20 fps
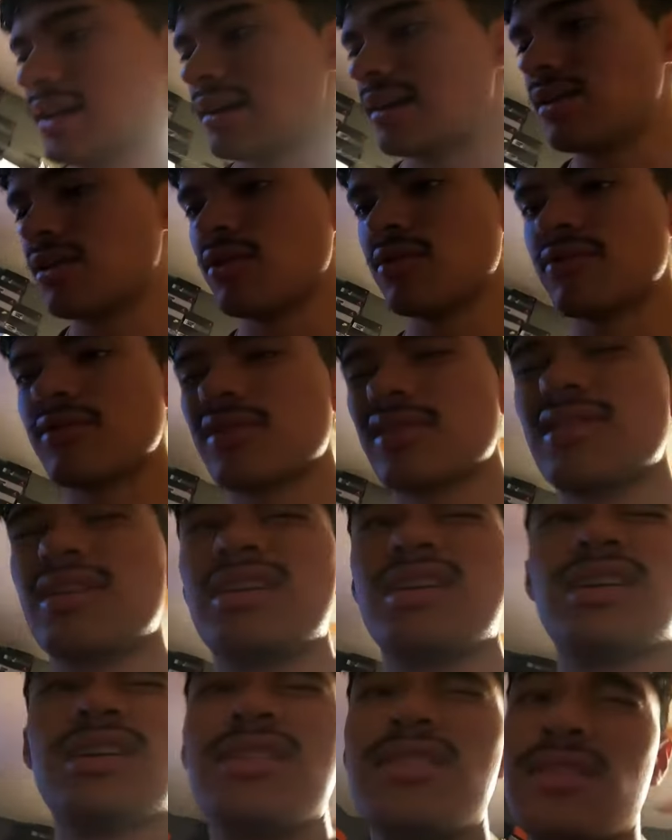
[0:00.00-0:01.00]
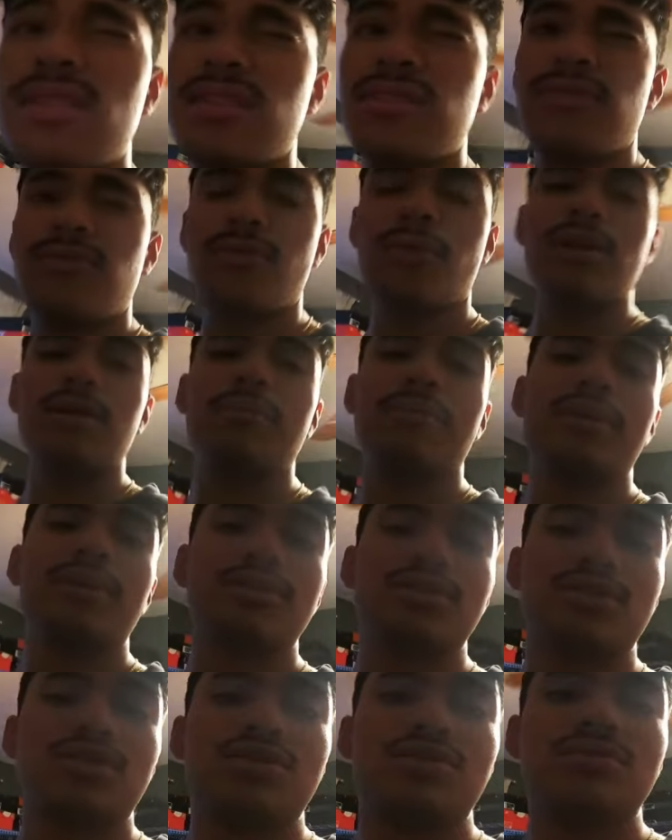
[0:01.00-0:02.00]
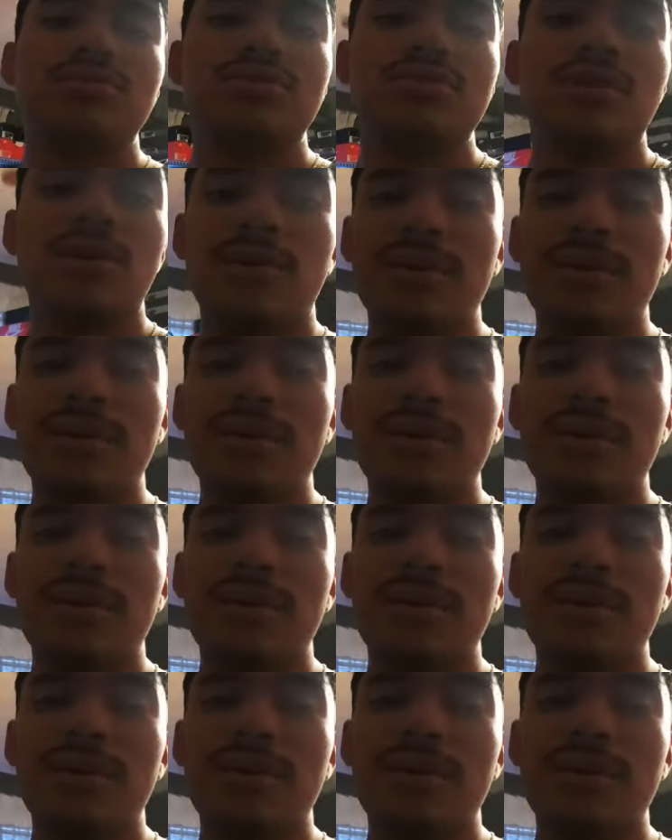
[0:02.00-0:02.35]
Uh, over 140 pairs of shoes